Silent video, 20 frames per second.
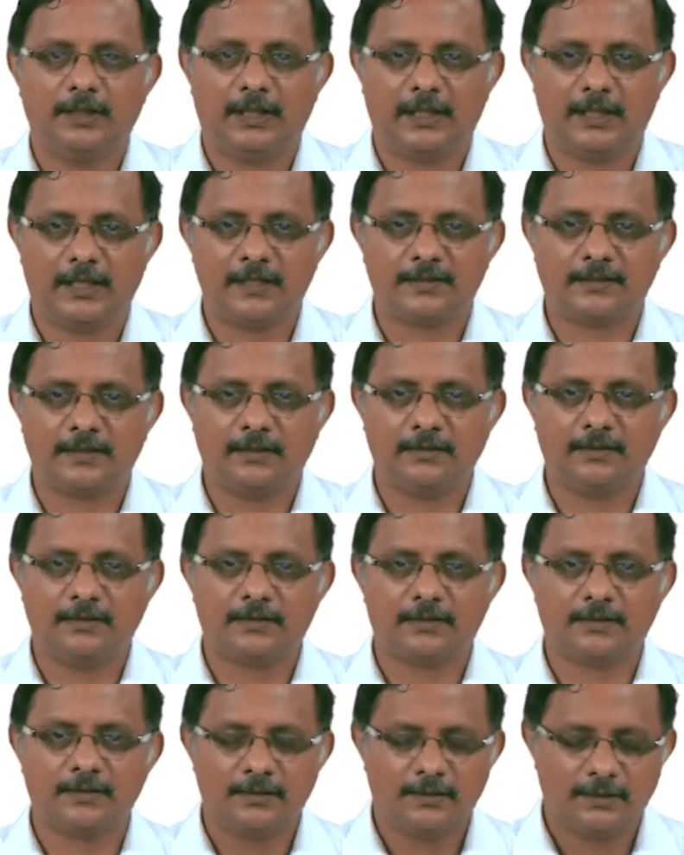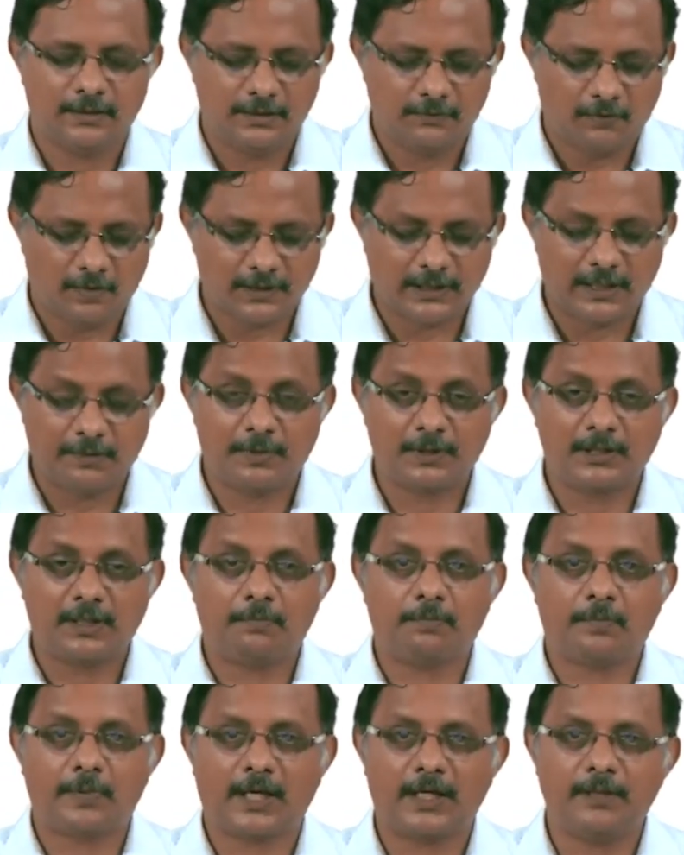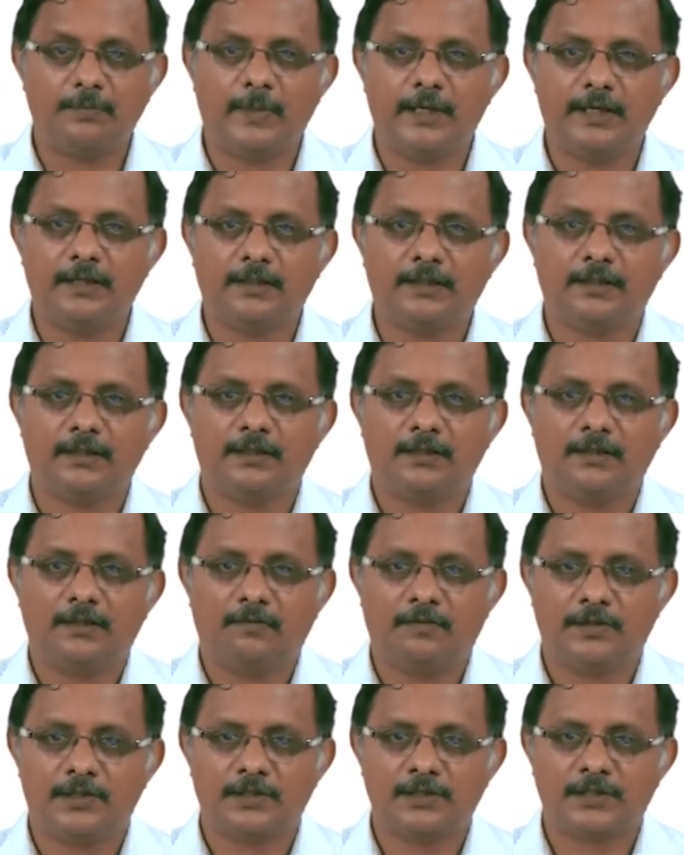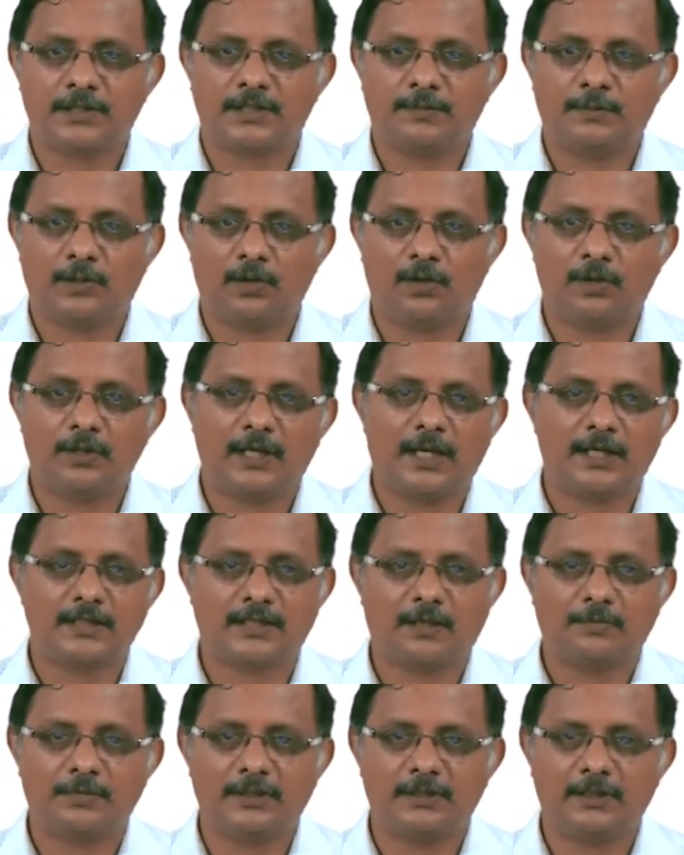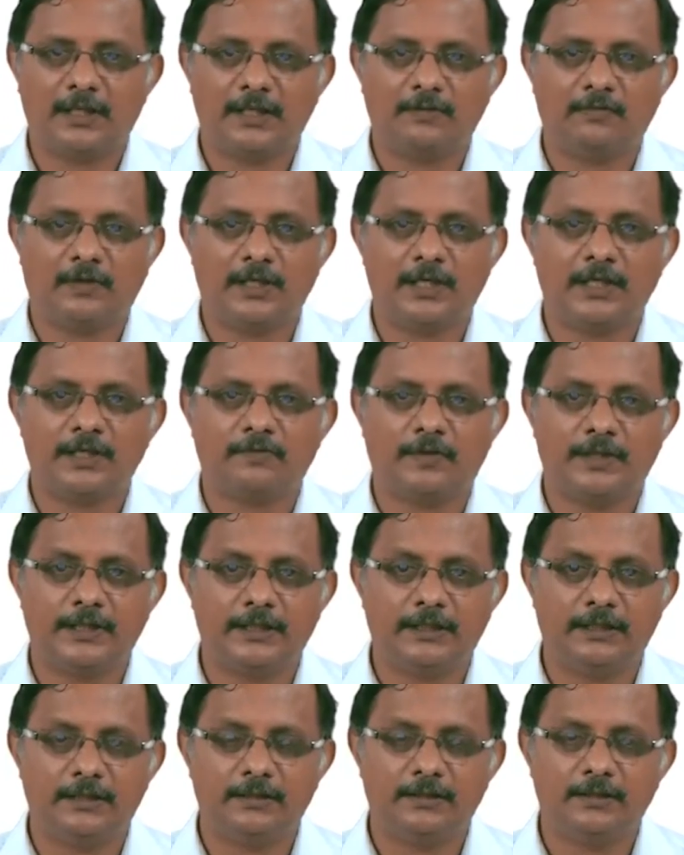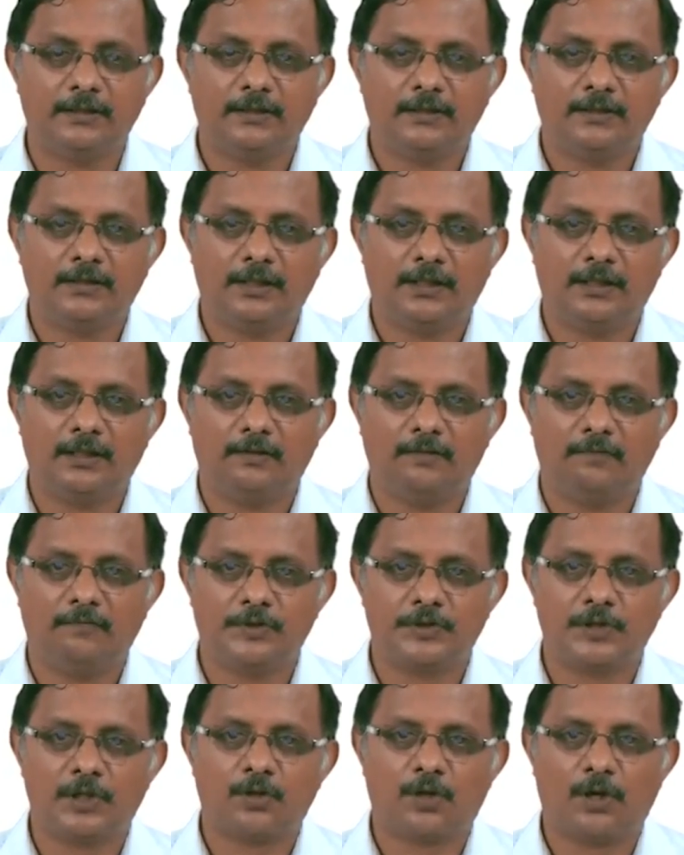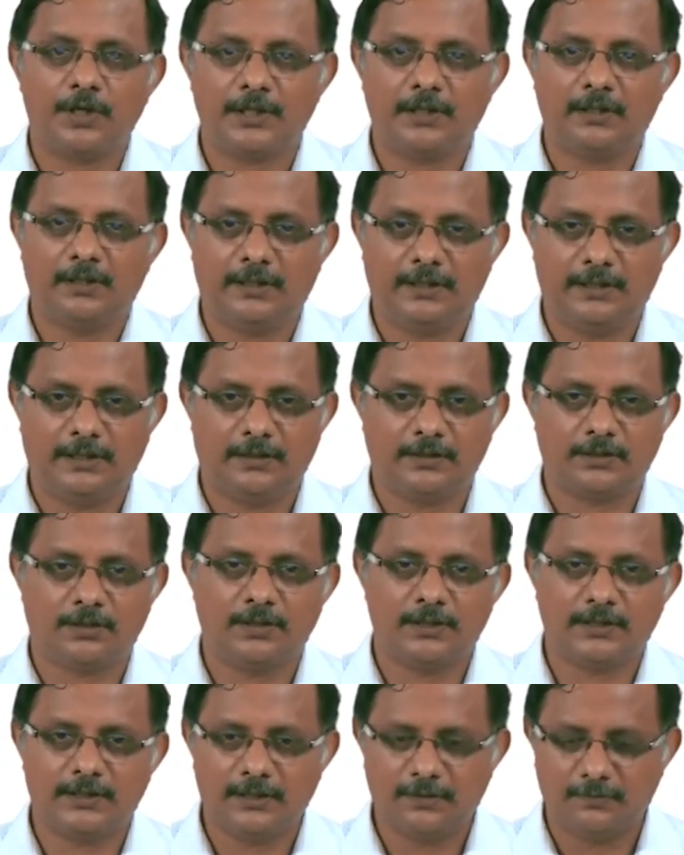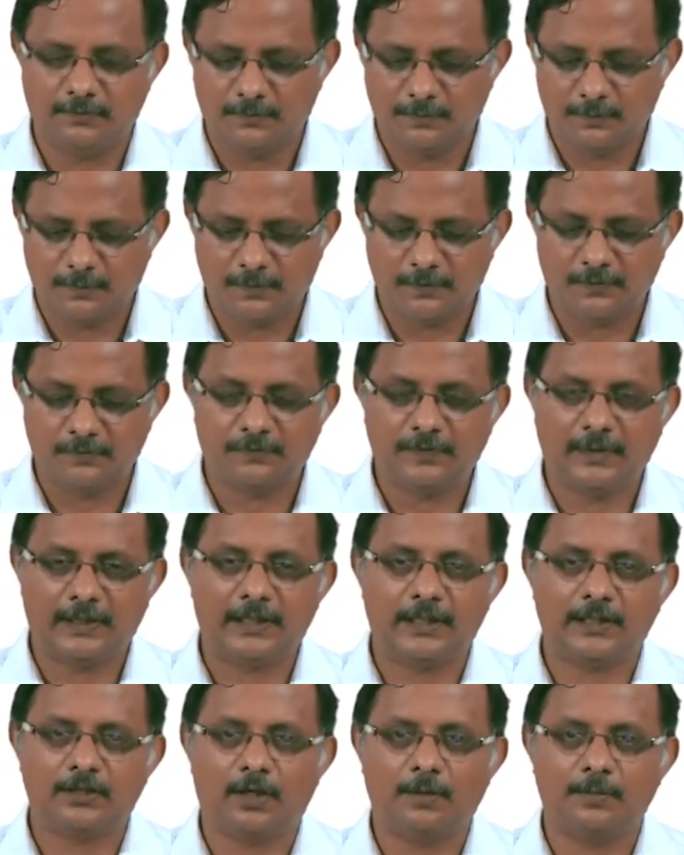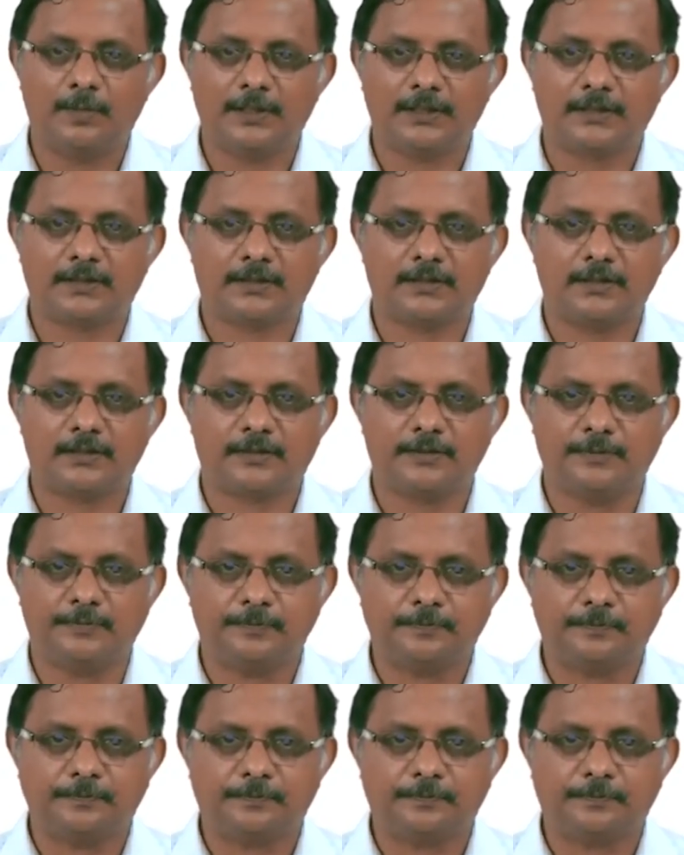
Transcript: areas than this. For example, the primate visual system alone has something like 120 visual cortical areas. So, it is a fairly complex system,